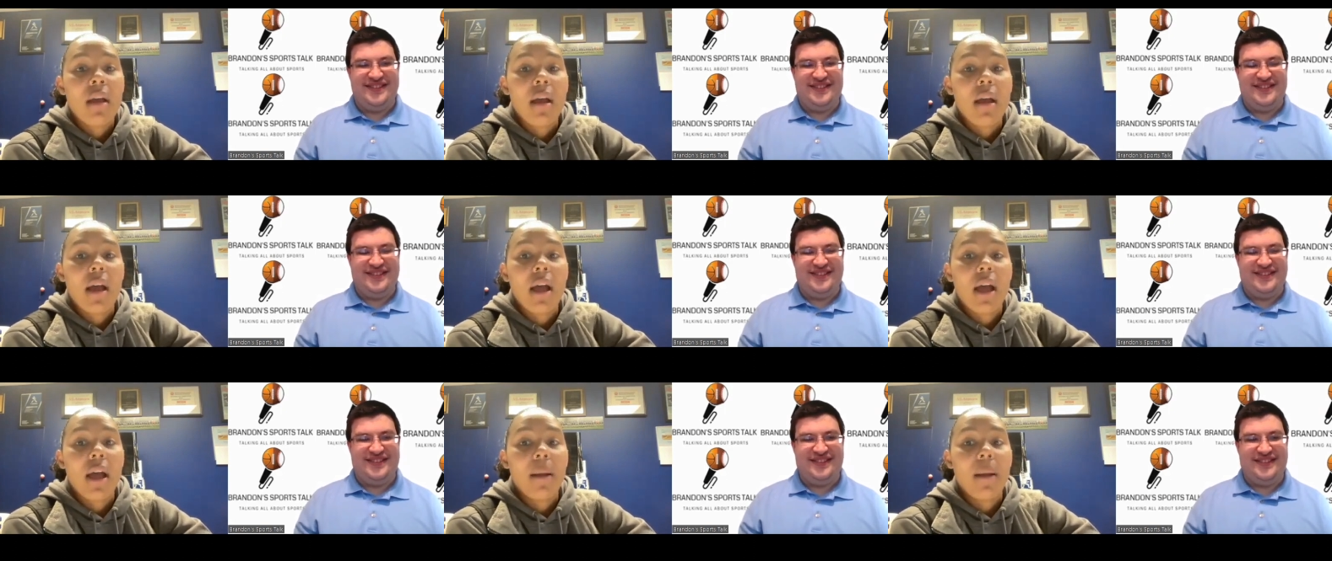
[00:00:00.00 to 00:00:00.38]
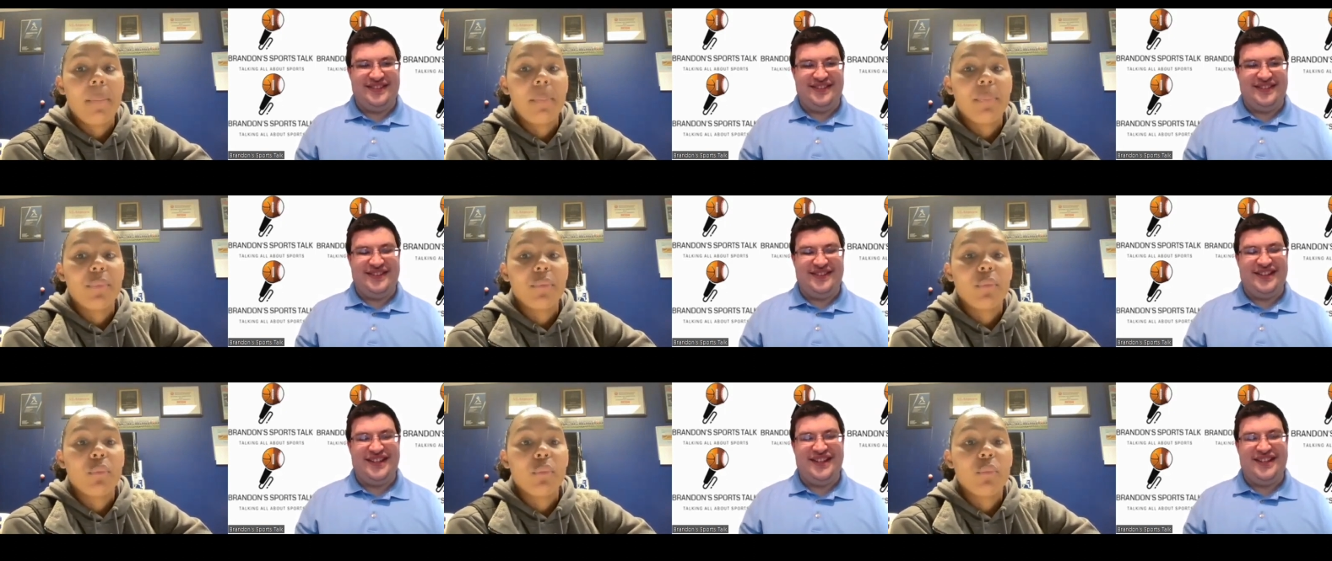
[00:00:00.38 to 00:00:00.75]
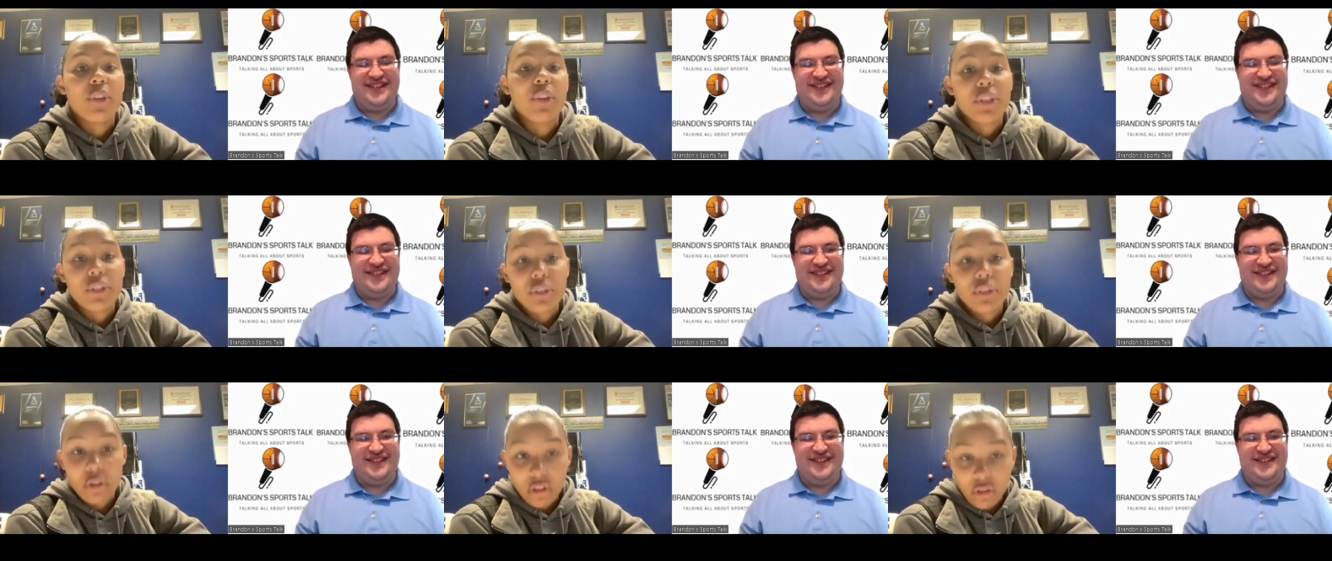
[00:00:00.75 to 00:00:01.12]
Speaker 1: then
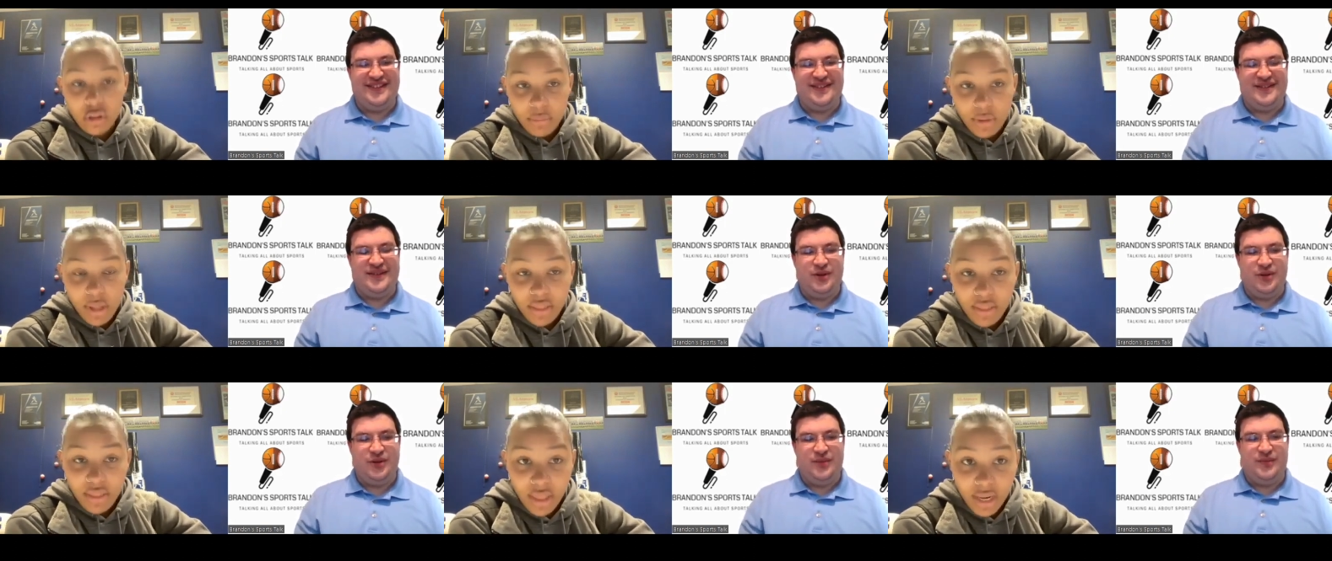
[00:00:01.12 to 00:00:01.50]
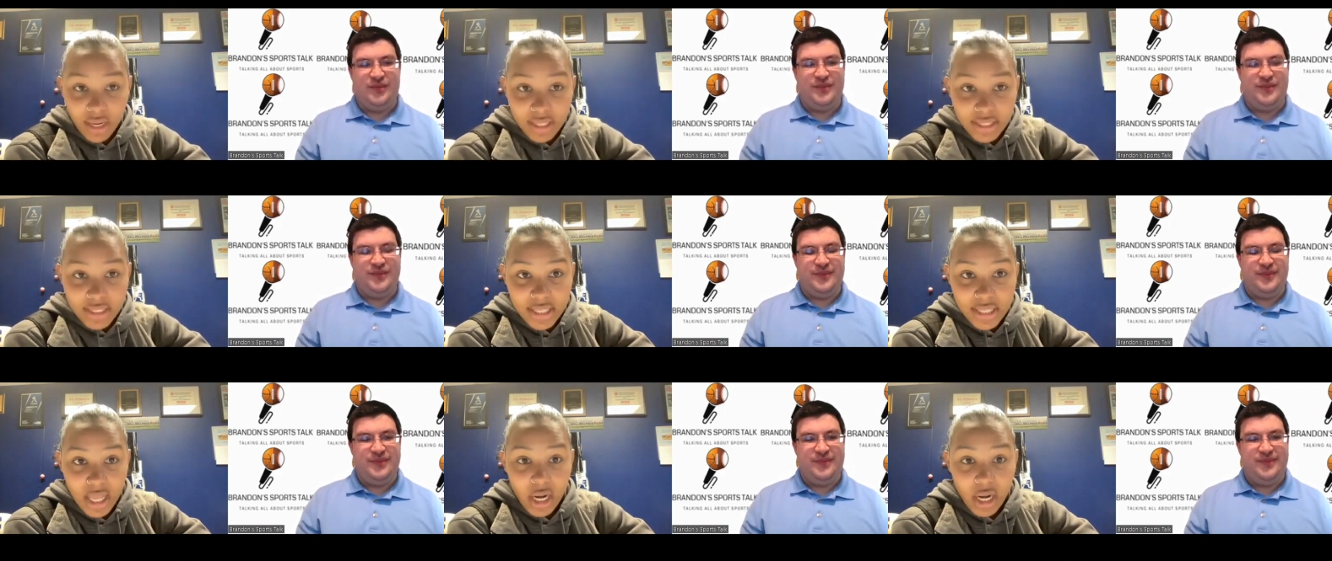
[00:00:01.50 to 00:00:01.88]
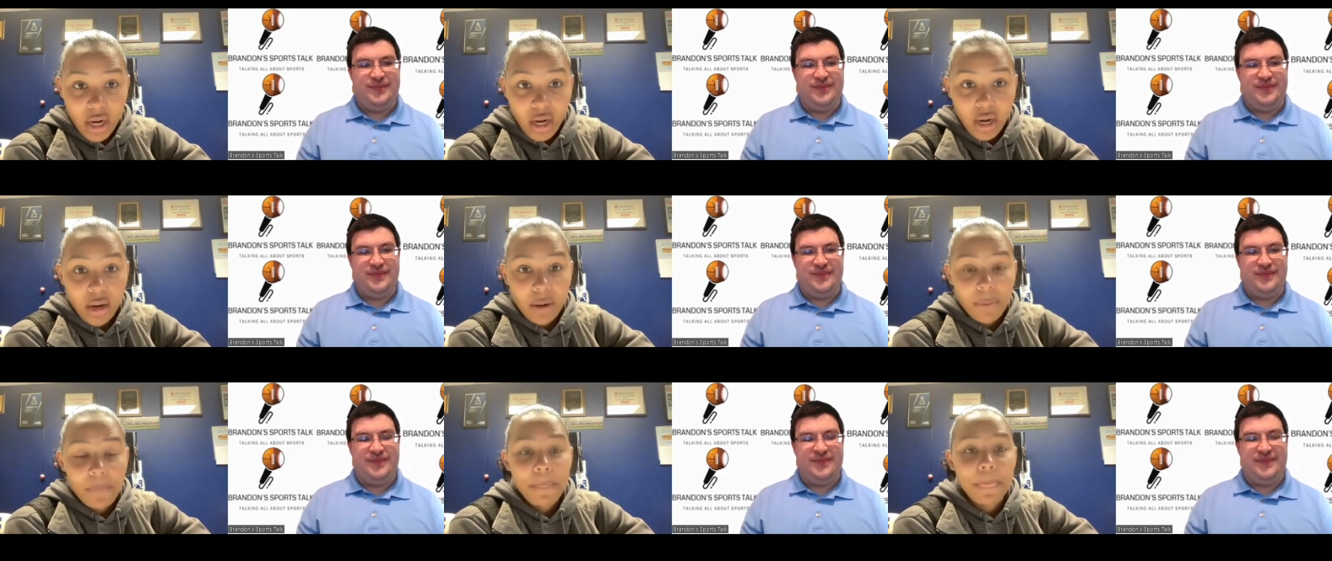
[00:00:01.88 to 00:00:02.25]
we show them the athletic
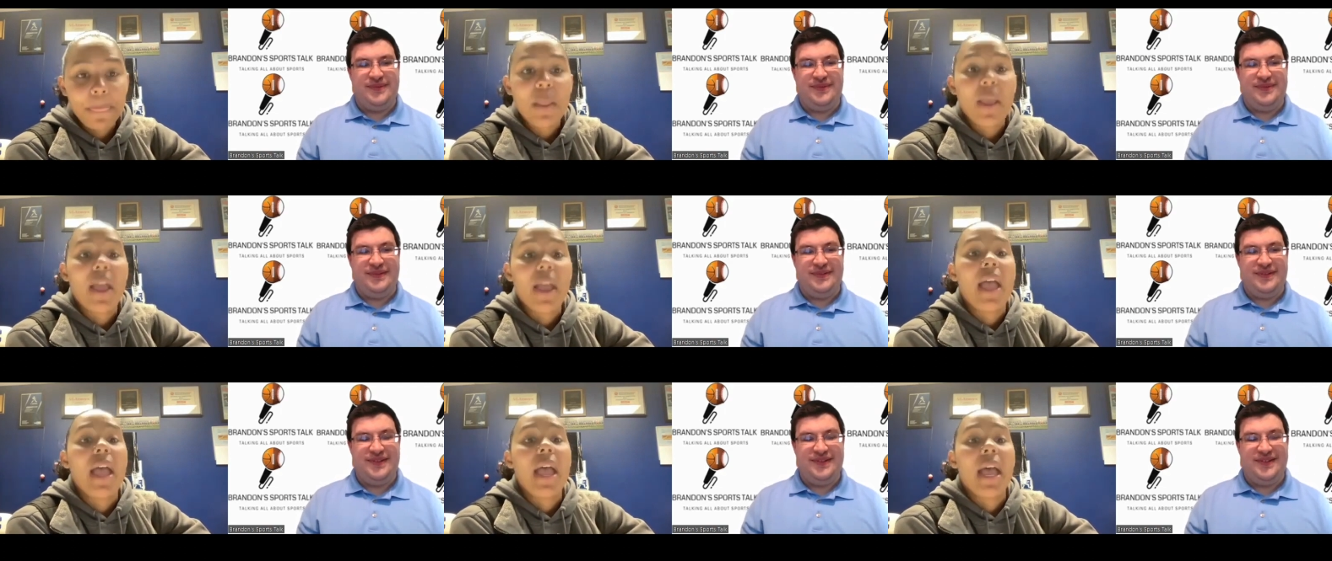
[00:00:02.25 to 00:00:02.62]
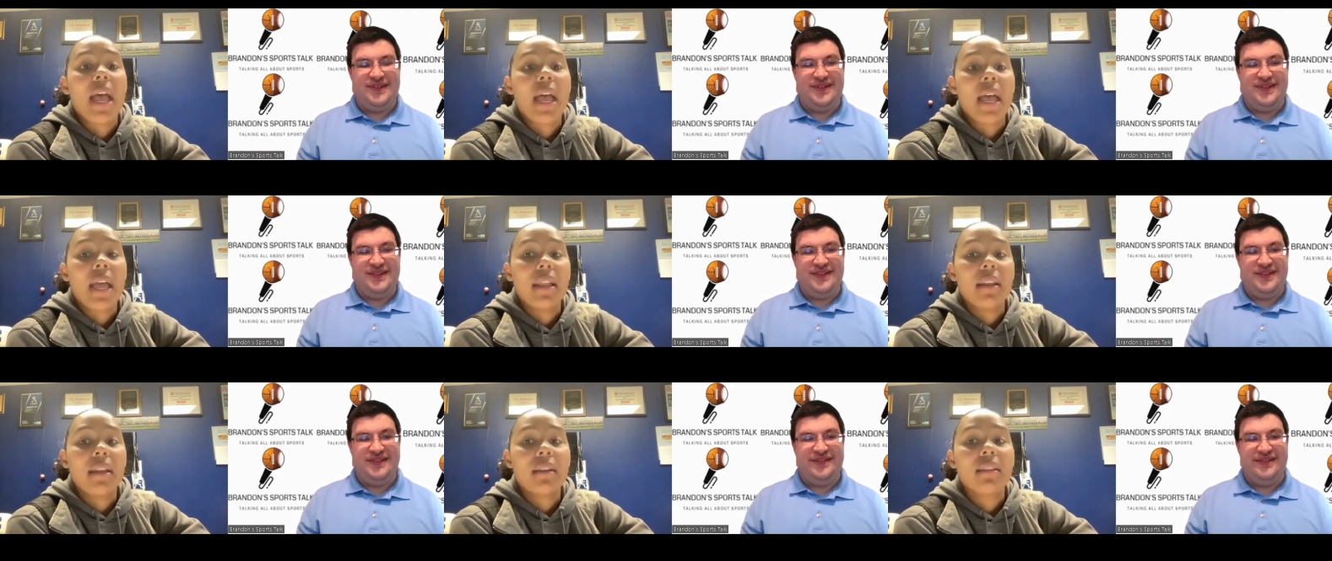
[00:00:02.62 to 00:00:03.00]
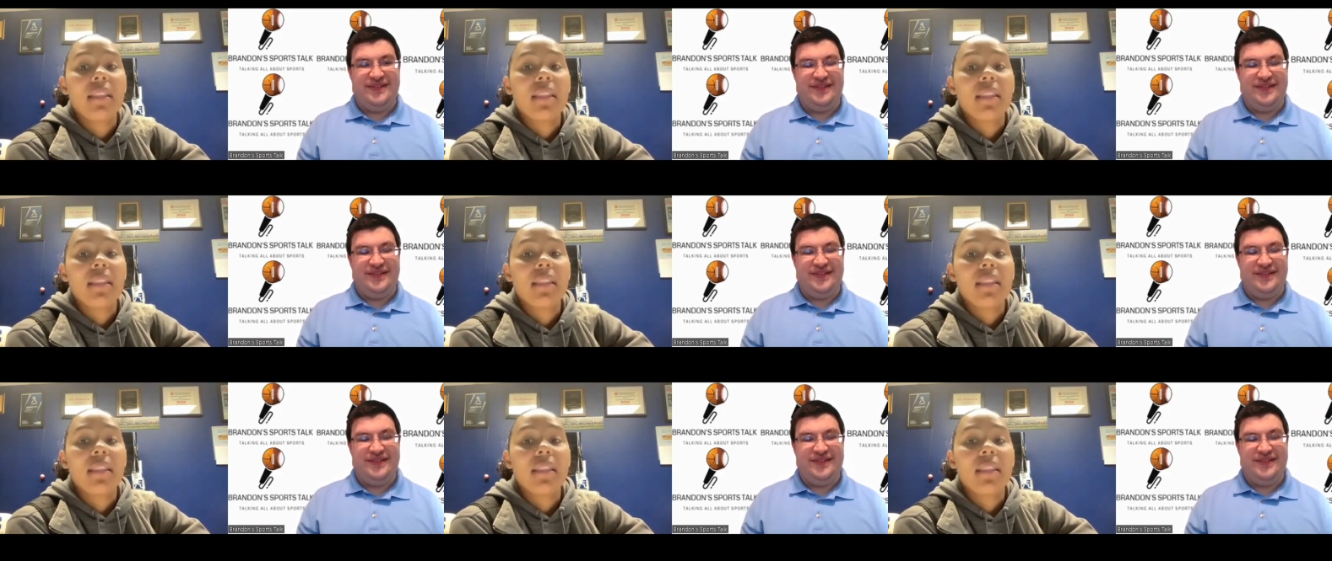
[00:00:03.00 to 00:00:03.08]
center. And